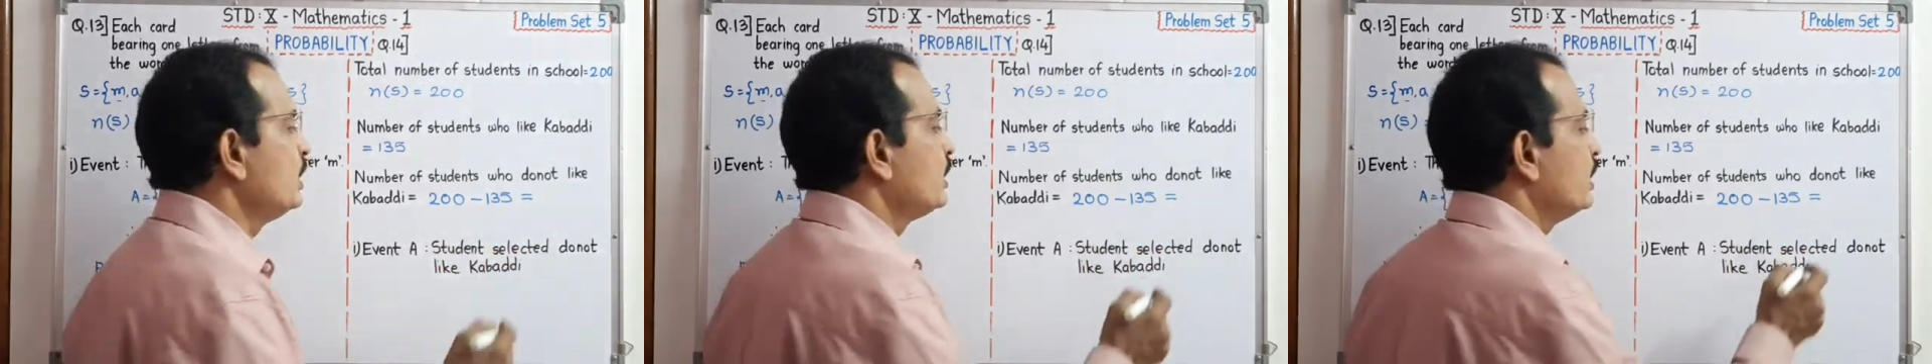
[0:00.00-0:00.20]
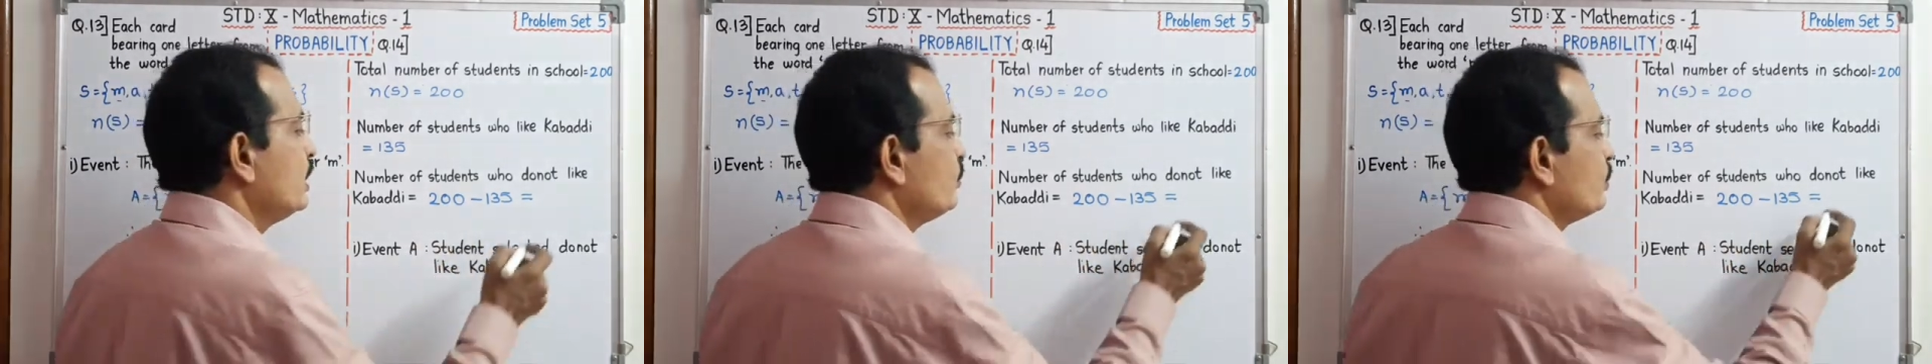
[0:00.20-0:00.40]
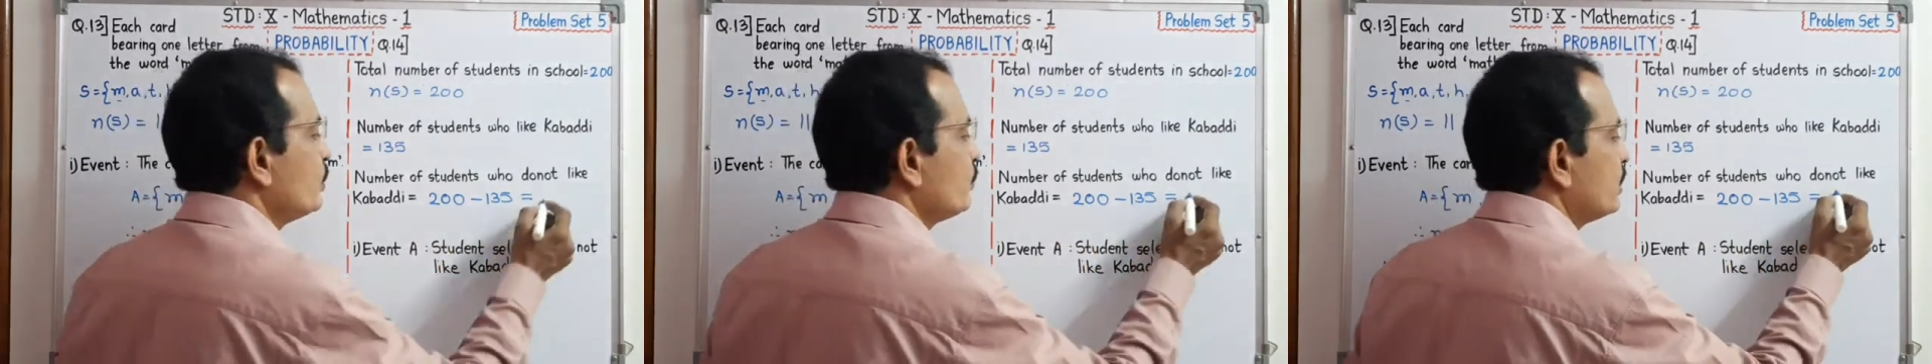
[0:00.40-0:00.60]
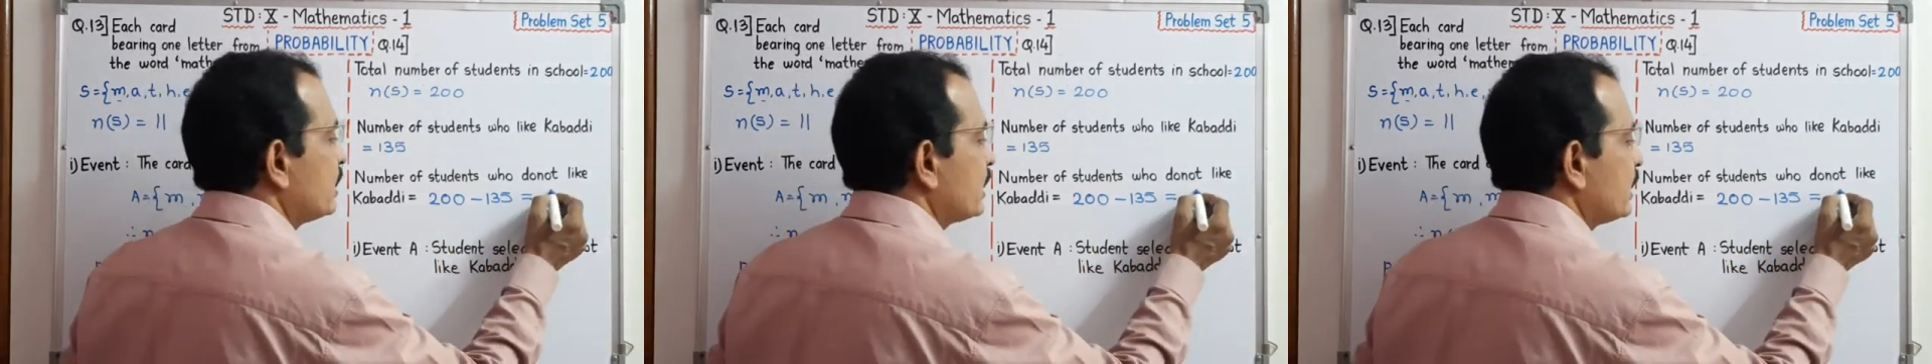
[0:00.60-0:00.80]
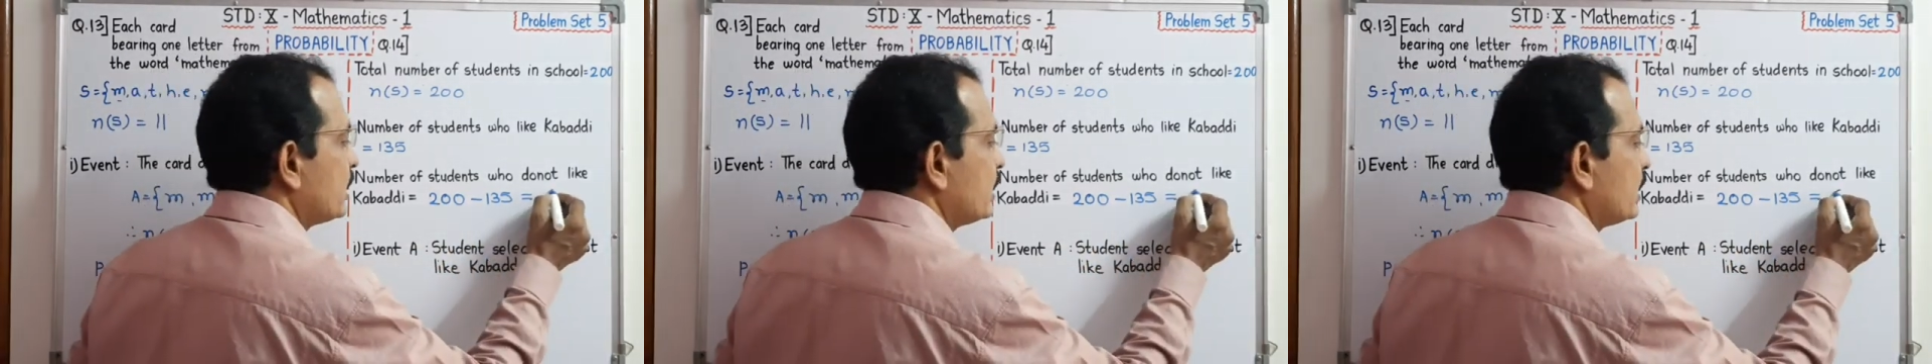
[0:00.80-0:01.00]
then we will
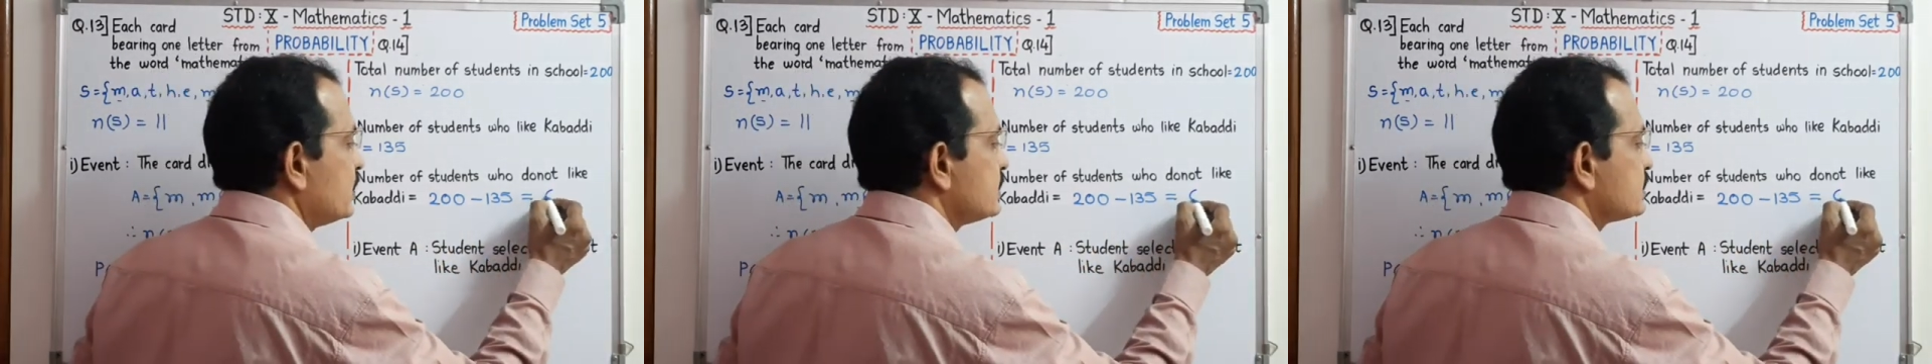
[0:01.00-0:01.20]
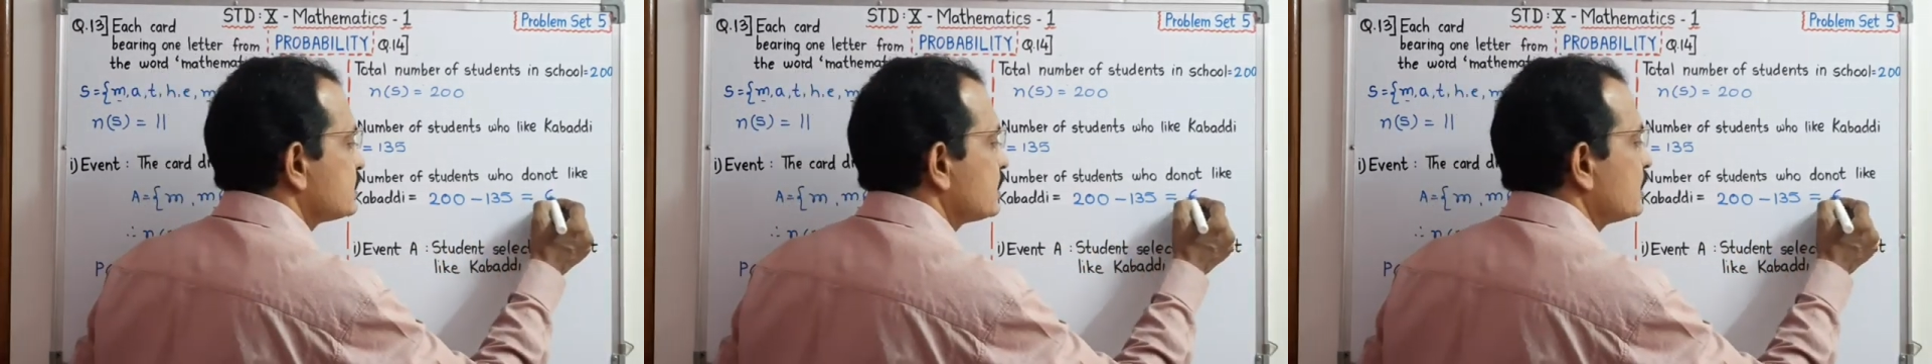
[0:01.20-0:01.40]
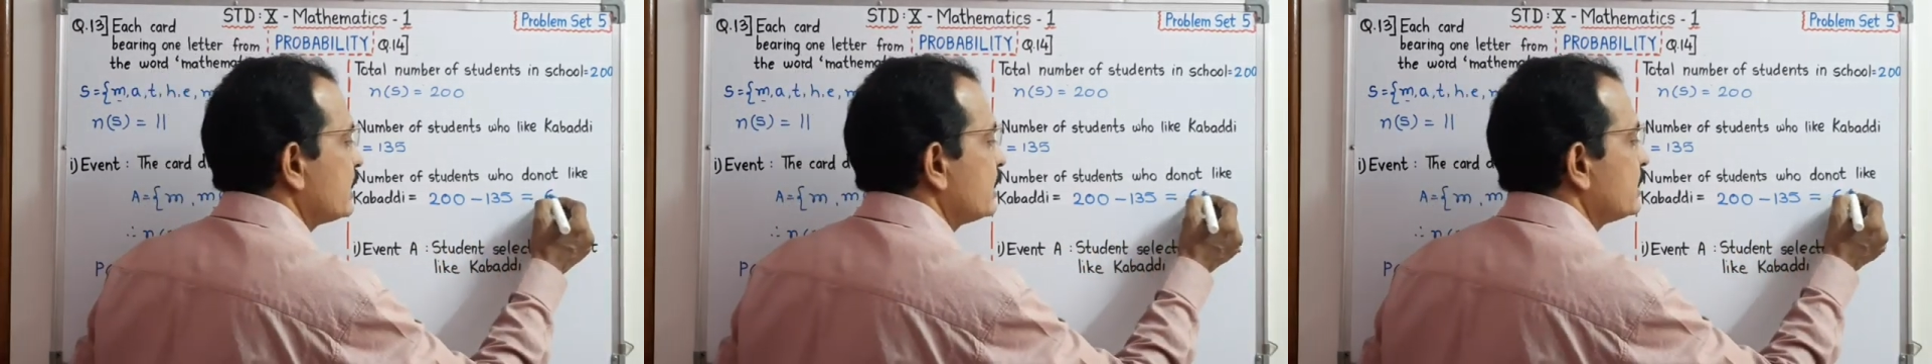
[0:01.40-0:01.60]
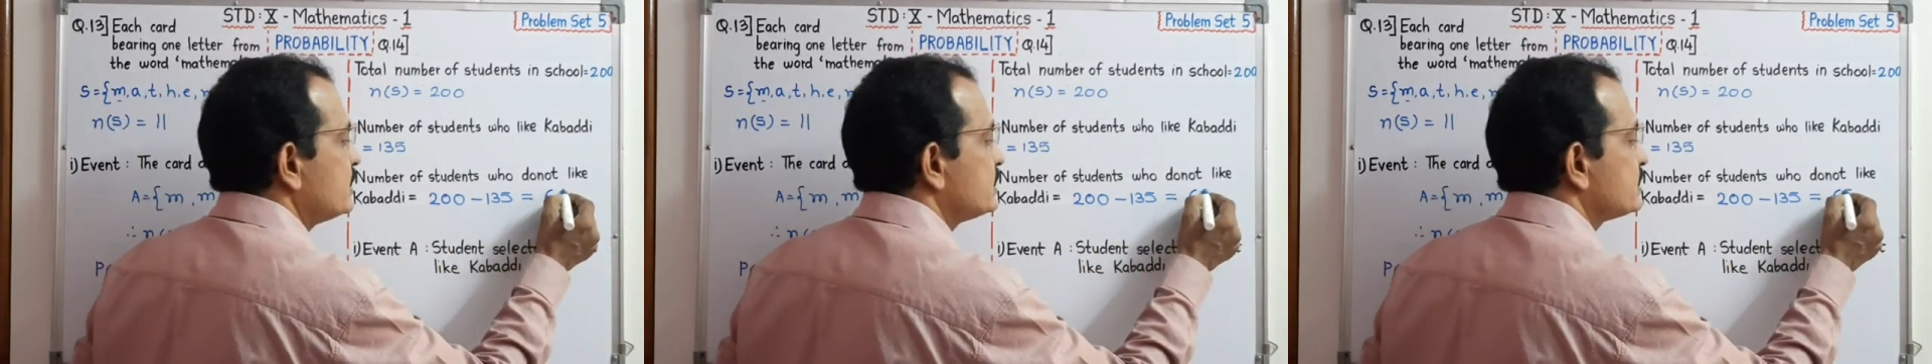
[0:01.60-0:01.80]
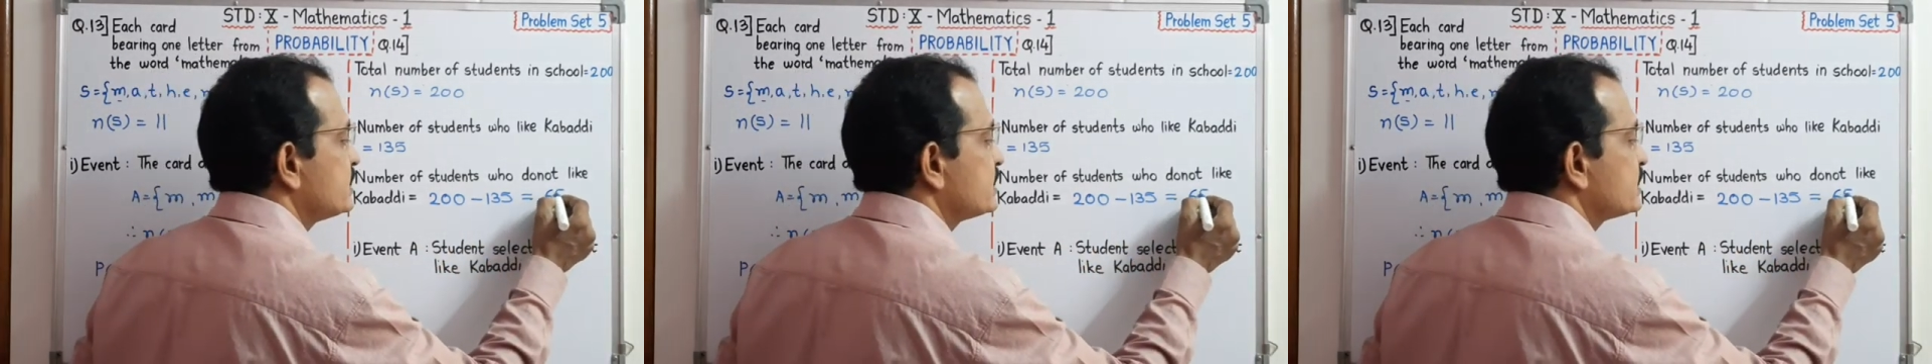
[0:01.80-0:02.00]
get the answer, that
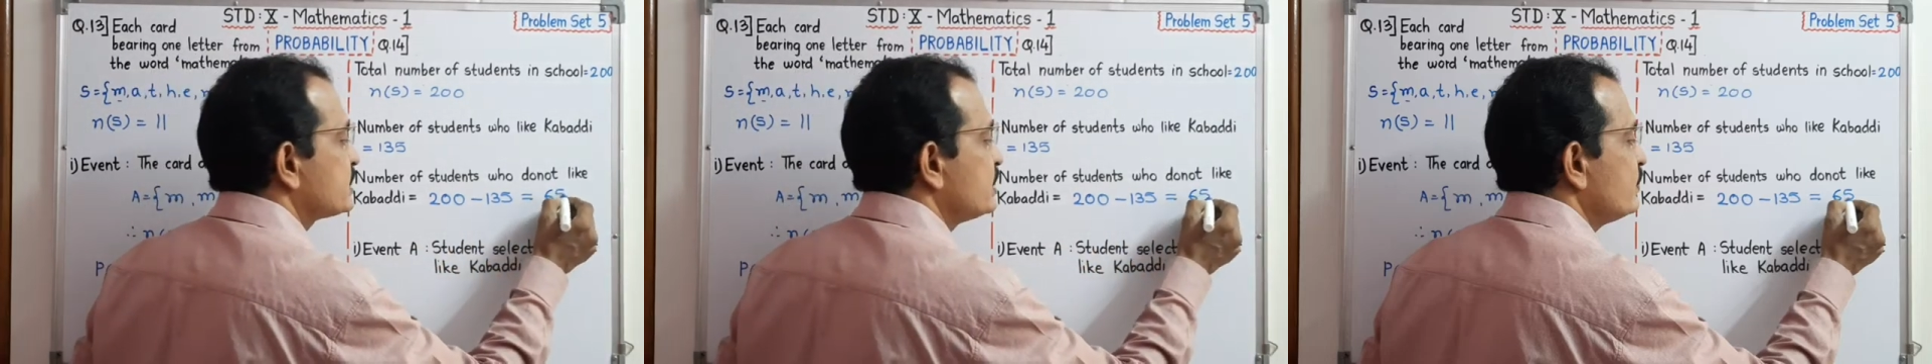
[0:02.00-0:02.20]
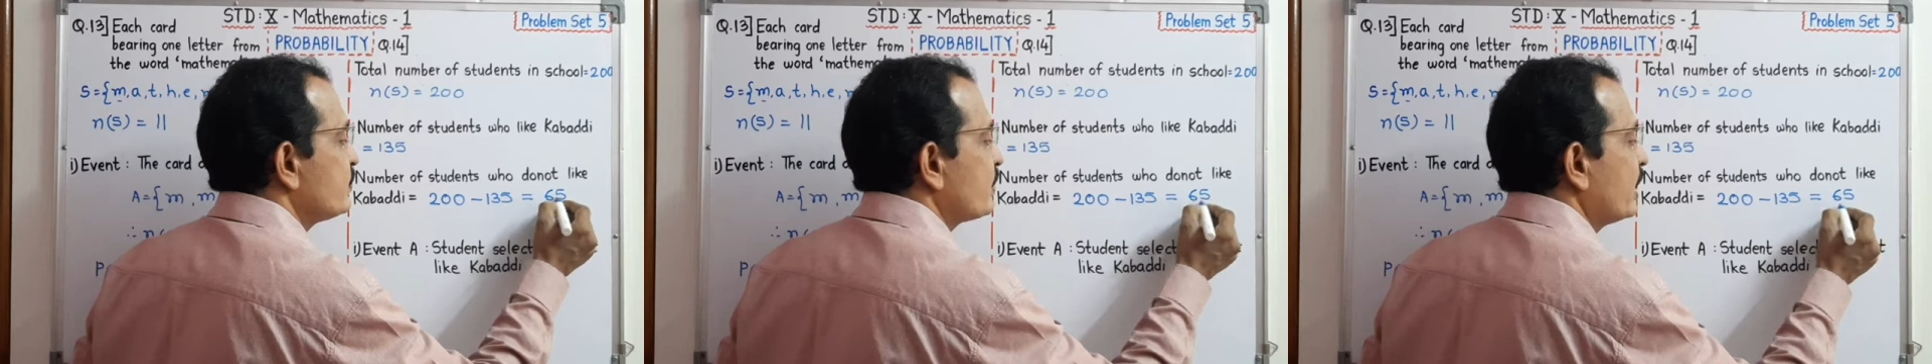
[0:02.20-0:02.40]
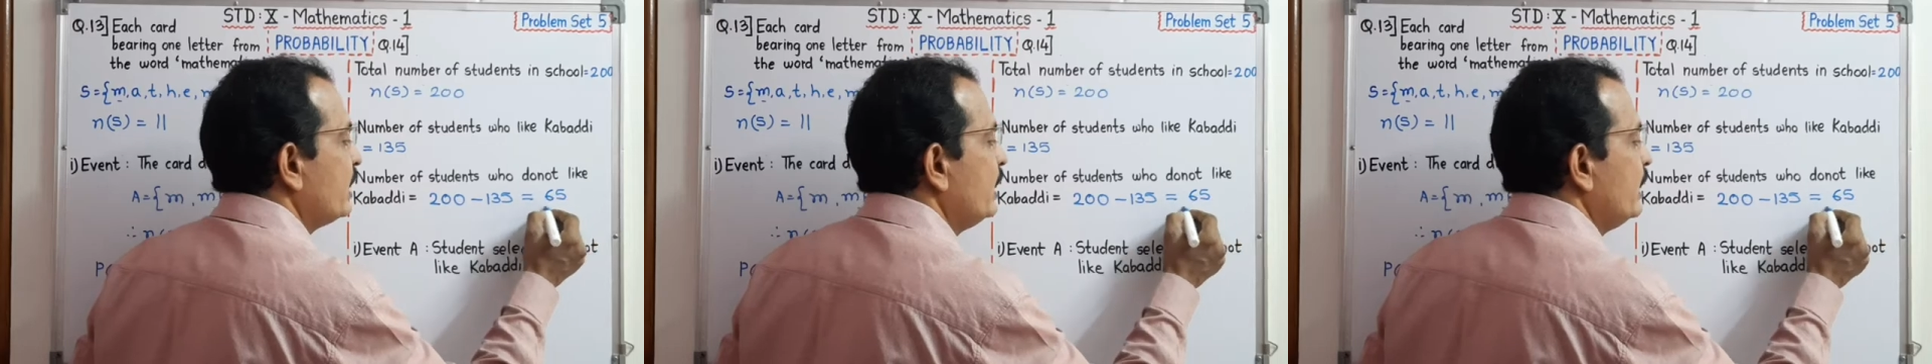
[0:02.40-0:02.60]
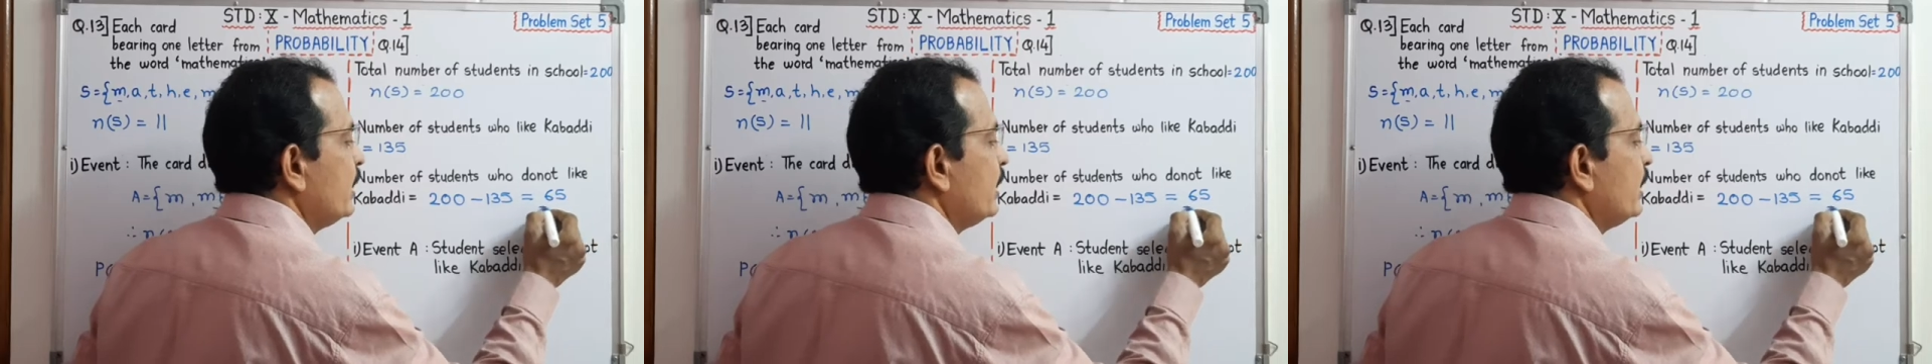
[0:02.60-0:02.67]
is 65.